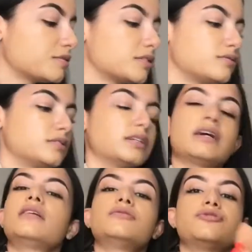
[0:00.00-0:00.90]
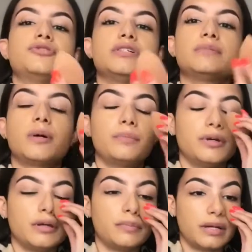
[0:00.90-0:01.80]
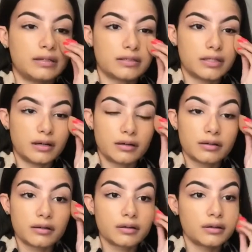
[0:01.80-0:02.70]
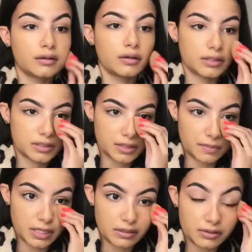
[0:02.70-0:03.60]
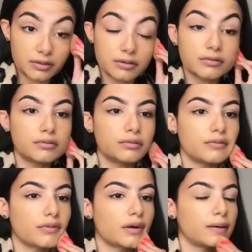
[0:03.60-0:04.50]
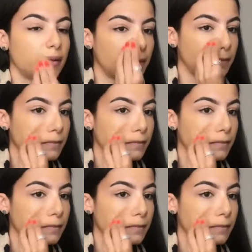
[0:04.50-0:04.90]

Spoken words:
so once I've done that, I'll just use my beauty blender to blend all of that in.